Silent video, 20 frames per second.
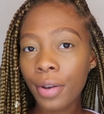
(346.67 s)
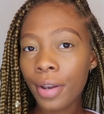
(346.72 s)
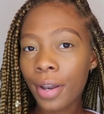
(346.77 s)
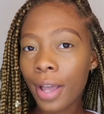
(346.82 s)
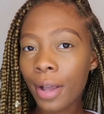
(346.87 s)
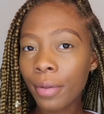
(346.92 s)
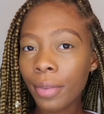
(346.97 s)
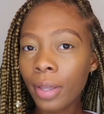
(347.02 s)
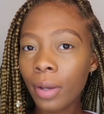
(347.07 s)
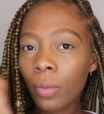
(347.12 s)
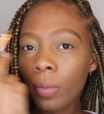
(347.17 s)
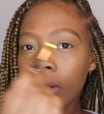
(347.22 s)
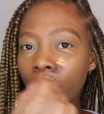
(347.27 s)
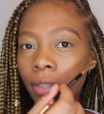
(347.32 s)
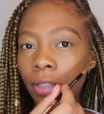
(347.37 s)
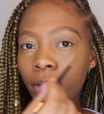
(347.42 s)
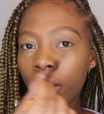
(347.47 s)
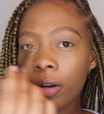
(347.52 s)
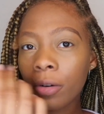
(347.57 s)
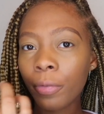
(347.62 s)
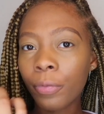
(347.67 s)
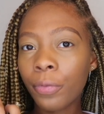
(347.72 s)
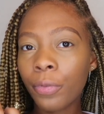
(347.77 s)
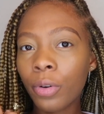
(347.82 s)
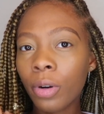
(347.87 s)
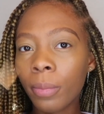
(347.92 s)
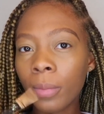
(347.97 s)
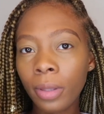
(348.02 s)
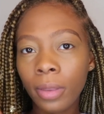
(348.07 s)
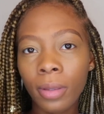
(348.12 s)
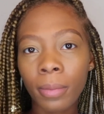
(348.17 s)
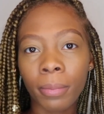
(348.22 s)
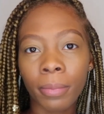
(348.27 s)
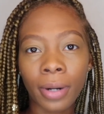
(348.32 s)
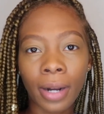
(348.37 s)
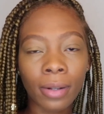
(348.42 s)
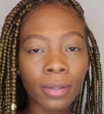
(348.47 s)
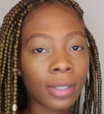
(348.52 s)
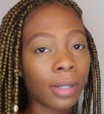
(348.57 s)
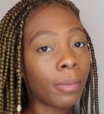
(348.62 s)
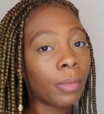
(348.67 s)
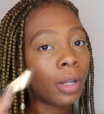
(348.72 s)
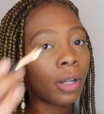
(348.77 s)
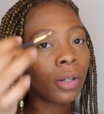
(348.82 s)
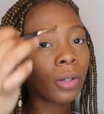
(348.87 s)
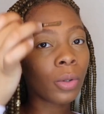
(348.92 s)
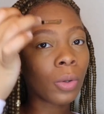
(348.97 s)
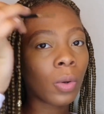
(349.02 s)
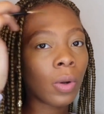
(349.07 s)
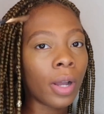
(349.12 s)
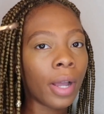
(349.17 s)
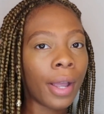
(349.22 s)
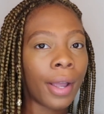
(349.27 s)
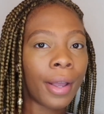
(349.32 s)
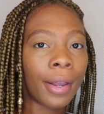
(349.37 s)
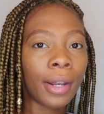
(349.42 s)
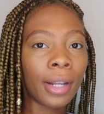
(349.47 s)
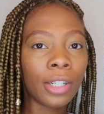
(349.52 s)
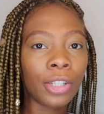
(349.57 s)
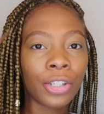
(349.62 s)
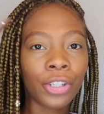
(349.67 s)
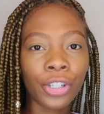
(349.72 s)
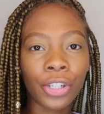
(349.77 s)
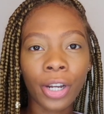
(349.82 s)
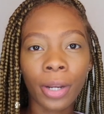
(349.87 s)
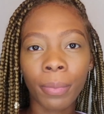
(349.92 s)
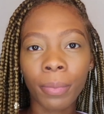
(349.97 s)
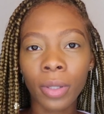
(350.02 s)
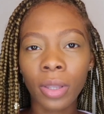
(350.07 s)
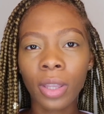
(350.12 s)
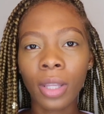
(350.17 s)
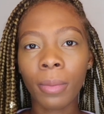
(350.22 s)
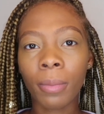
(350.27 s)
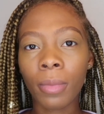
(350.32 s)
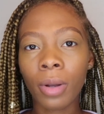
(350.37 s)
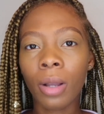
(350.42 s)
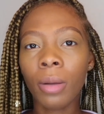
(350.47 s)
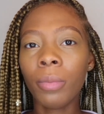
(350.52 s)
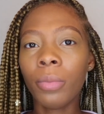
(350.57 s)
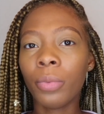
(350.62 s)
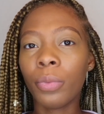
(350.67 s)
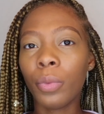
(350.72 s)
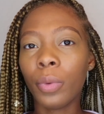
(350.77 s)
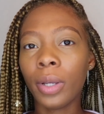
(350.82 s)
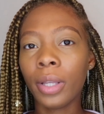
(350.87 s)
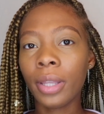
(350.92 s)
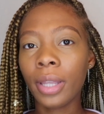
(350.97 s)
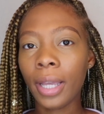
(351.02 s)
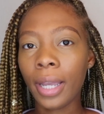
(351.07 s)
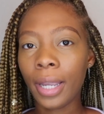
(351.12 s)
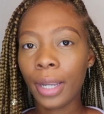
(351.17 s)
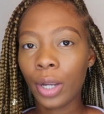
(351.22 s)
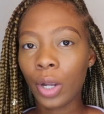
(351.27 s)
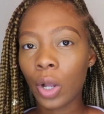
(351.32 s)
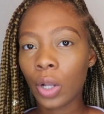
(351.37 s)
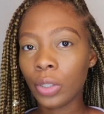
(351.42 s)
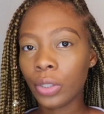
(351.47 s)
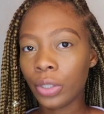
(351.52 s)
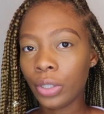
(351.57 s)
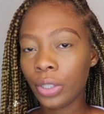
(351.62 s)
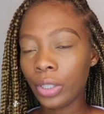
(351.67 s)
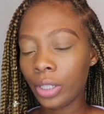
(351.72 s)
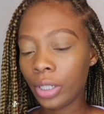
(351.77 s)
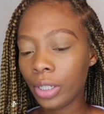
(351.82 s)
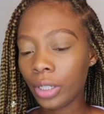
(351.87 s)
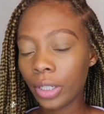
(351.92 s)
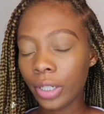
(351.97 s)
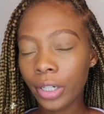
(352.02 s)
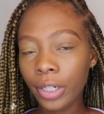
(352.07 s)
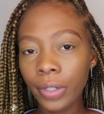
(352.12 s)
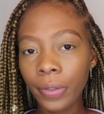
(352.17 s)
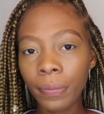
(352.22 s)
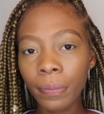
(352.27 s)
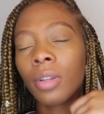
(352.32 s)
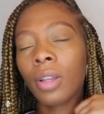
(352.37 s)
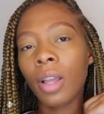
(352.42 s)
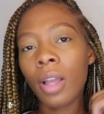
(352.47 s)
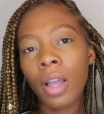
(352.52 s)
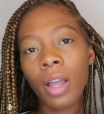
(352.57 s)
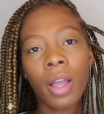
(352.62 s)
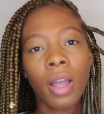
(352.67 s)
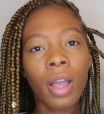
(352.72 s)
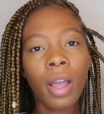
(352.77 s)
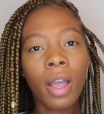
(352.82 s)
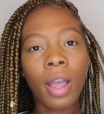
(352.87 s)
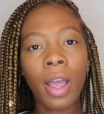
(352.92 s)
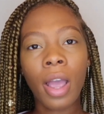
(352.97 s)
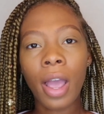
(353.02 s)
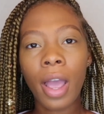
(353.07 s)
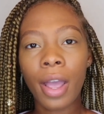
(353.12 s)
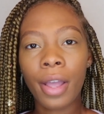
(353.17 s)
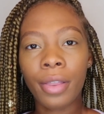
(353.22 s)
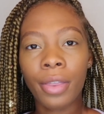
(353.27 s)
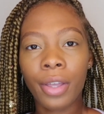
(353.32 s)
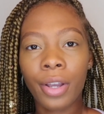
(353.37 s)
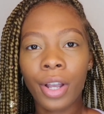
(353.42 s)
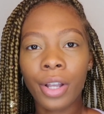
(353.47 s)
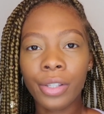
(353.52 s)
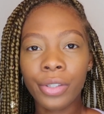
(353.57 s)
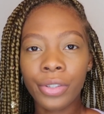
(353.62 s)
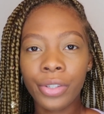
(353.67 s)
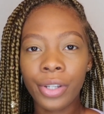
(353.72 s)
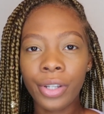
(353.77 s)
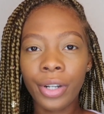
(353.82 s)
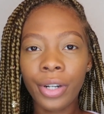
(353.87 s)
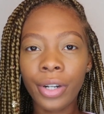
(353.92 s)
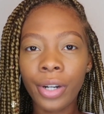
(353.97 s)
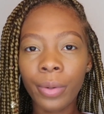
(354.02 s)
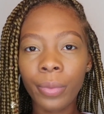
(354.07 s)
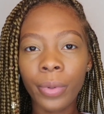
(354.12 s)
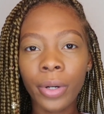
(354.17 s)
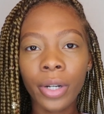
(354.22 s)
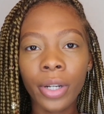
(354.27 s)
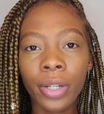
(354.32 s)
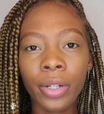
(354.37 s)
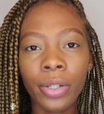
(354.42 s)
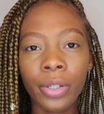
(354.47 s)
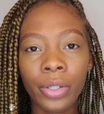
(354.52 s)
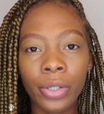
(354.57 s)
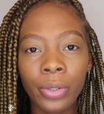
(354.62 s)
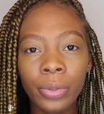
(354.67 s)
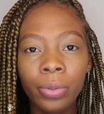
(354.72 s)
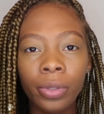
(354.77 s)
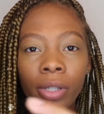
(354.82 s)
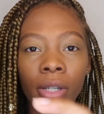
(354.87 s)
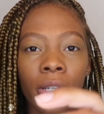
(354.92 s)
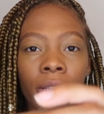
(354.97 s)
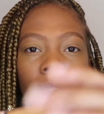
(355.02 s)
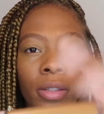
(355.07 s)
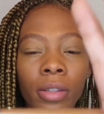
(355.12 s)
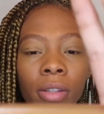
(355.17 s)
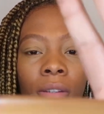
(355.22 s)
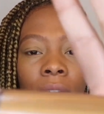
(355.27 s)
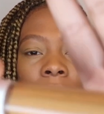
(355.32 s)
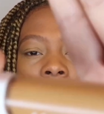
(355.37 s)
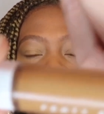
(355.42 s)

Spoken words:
Now that we're done forming the brows, I'm gonna go ahead and shapen them up with a concealer. And the concealer that we're gonna use is the